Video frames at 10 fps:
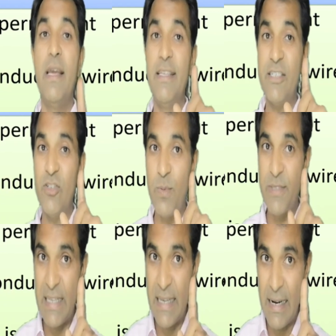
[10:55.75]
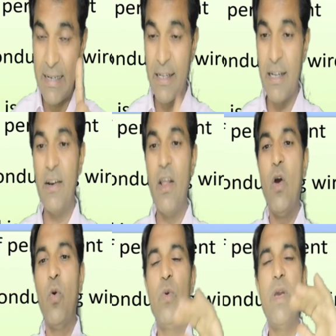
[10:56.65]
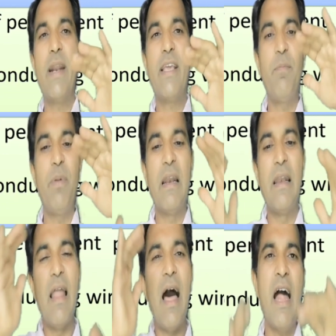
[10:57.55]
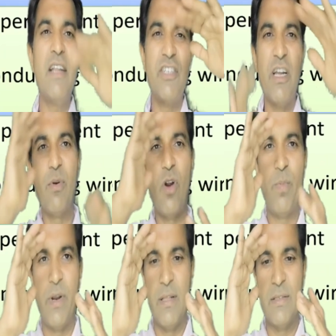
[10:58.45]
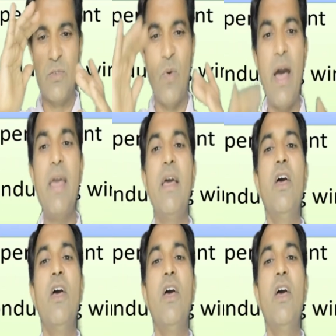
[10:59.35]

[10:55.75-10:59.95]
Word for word: Instead of single turn, we are keeping large number of turns. Why?